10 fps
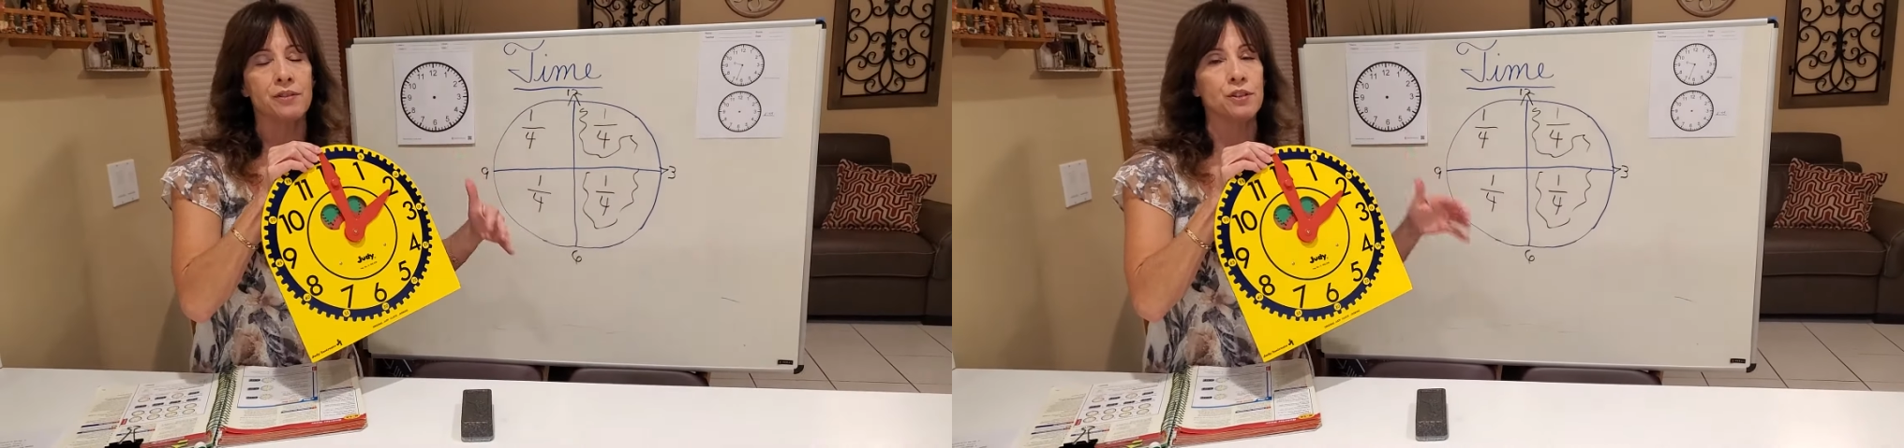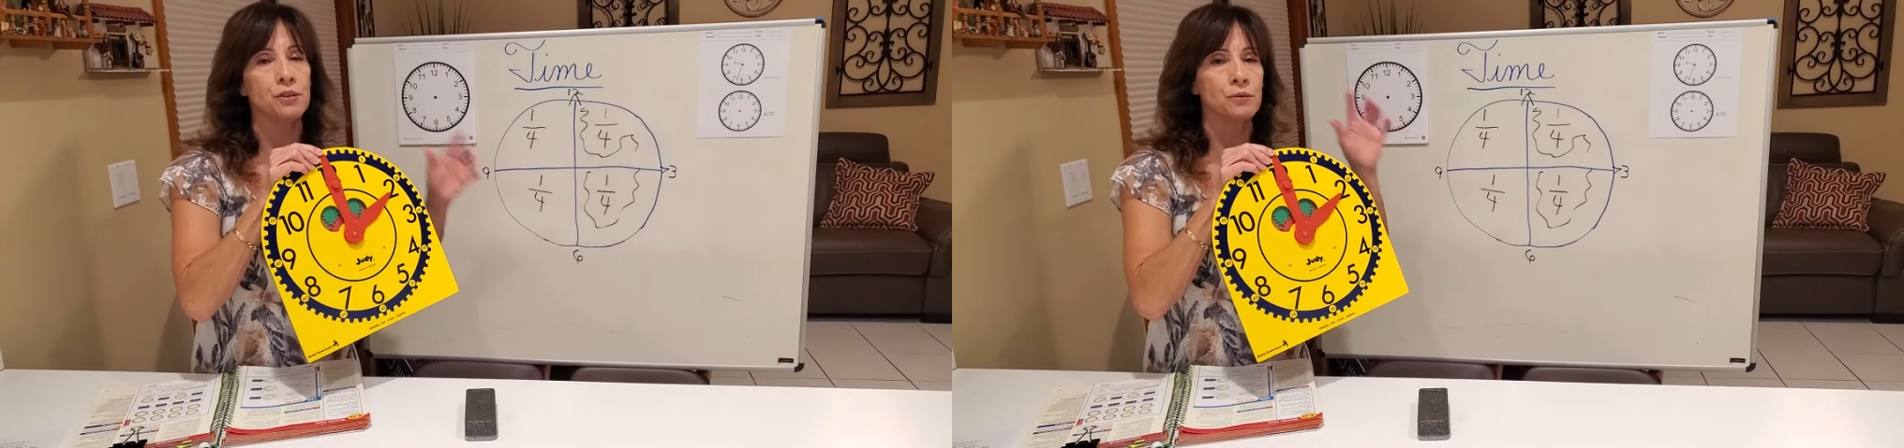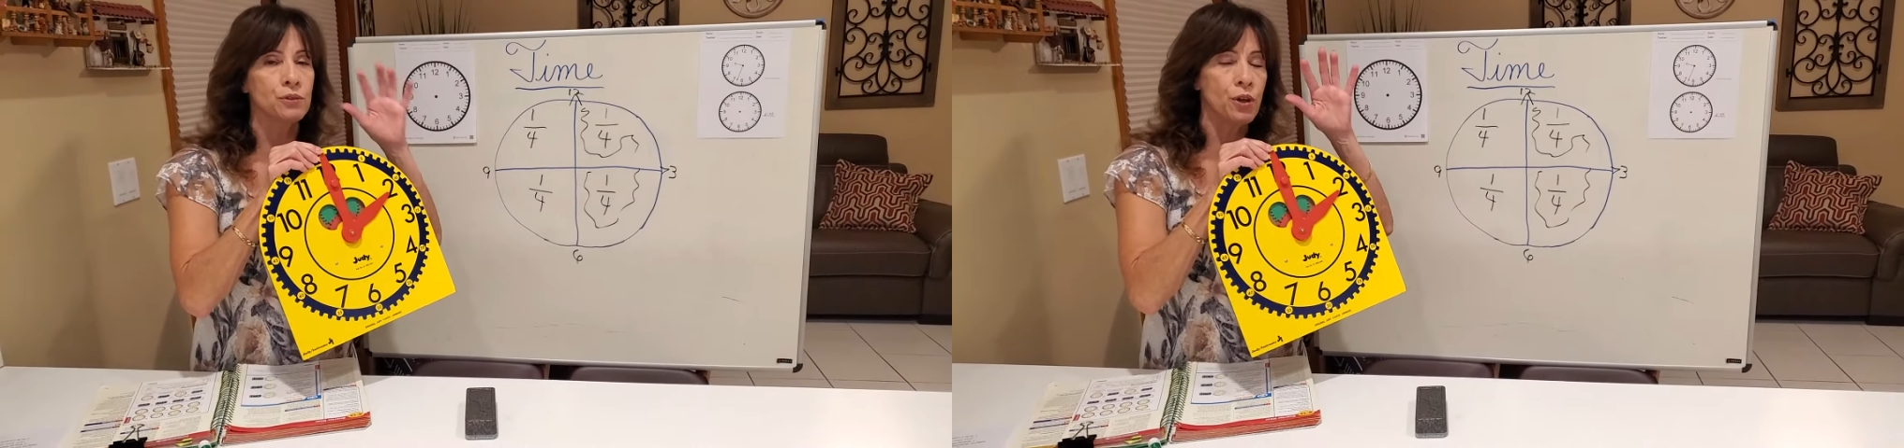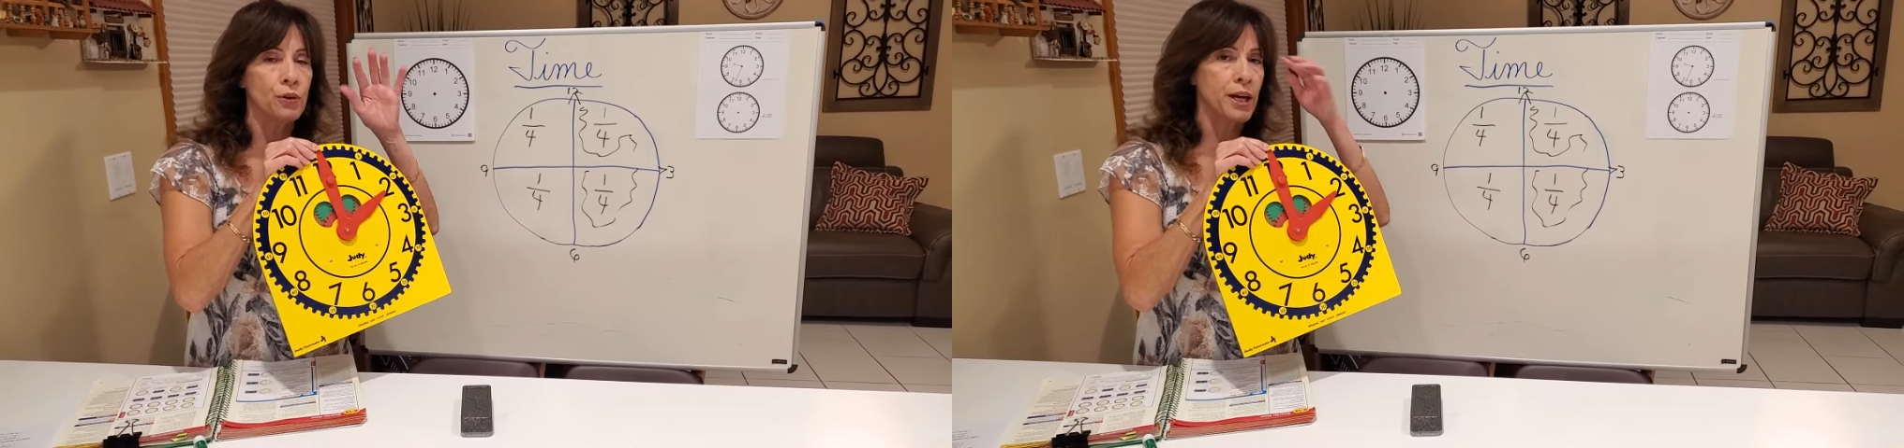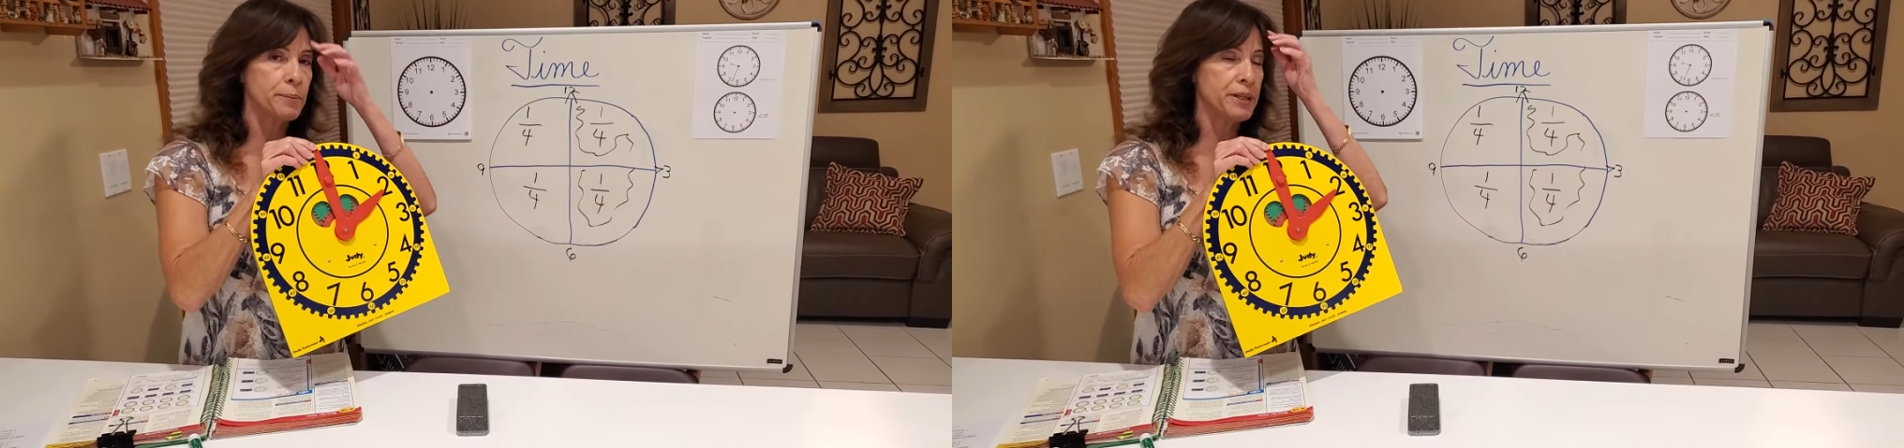Just know
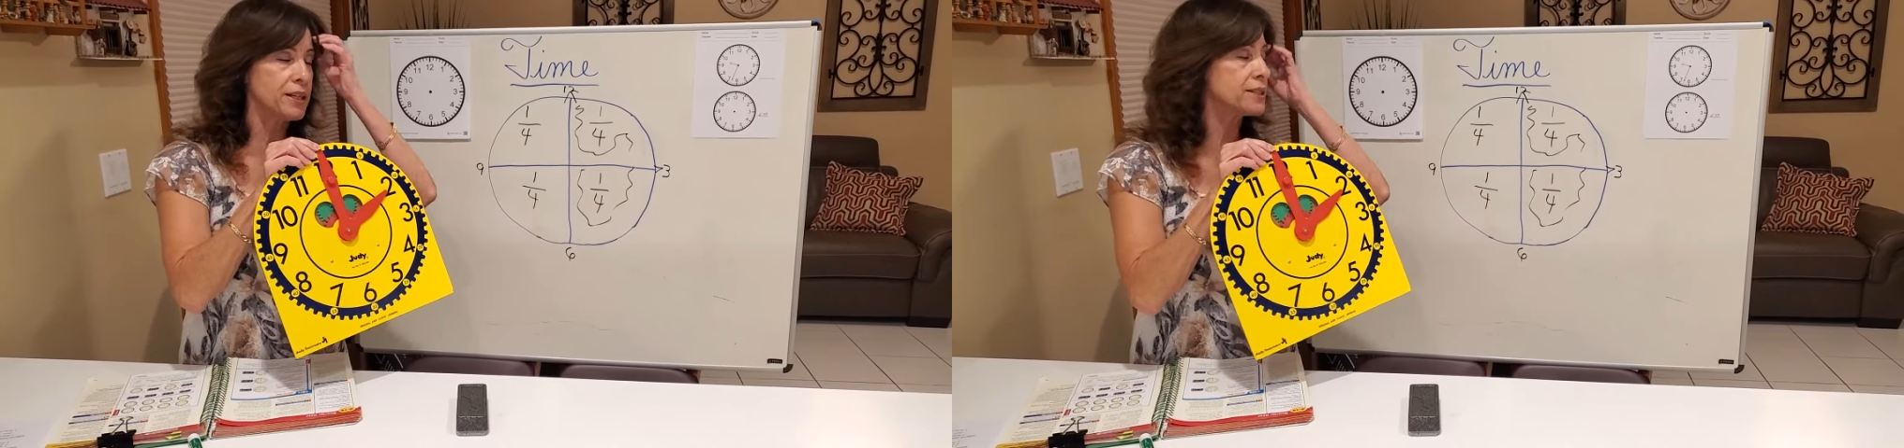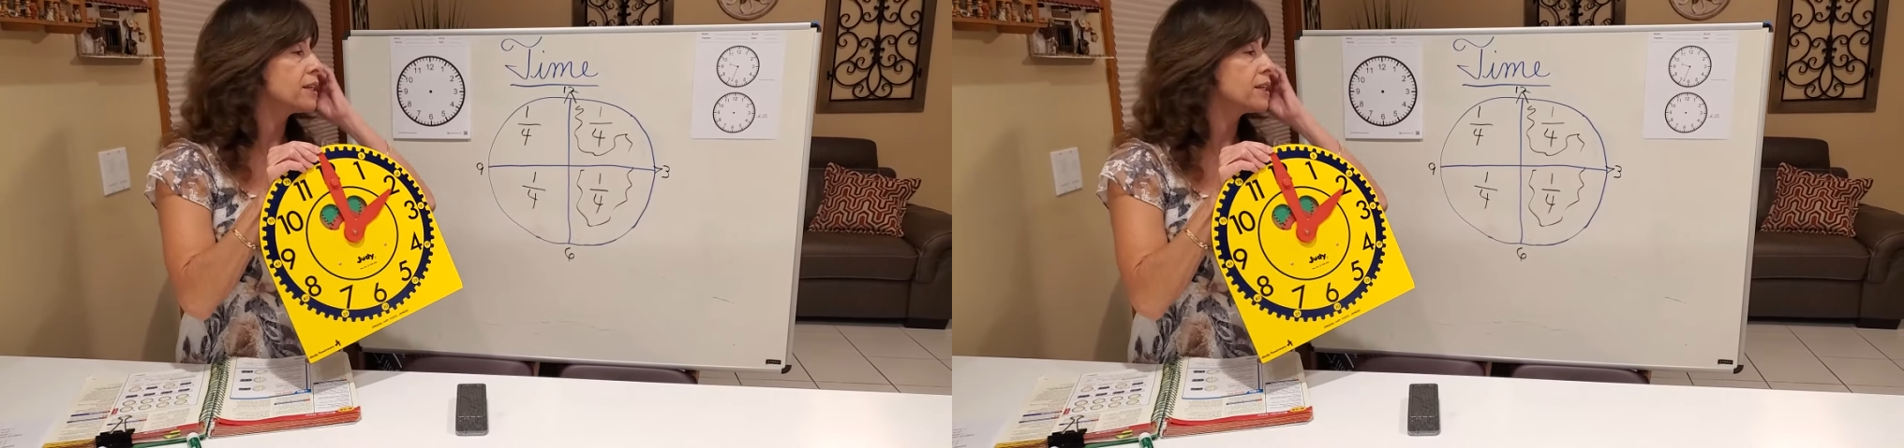that, because